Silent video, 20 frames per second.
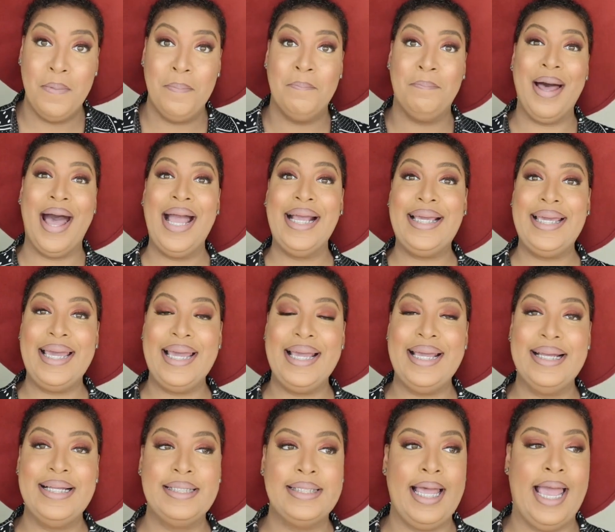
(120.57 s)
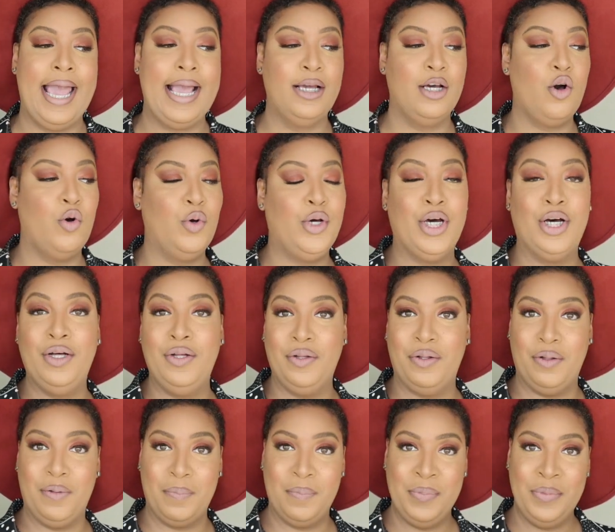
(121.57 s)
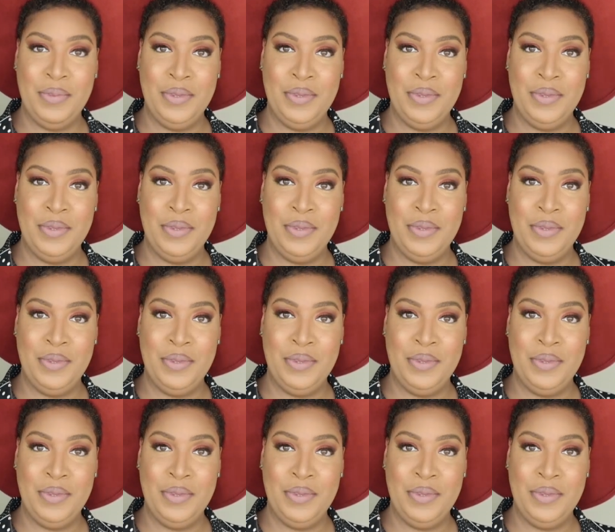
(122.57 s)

my kids ain't going to come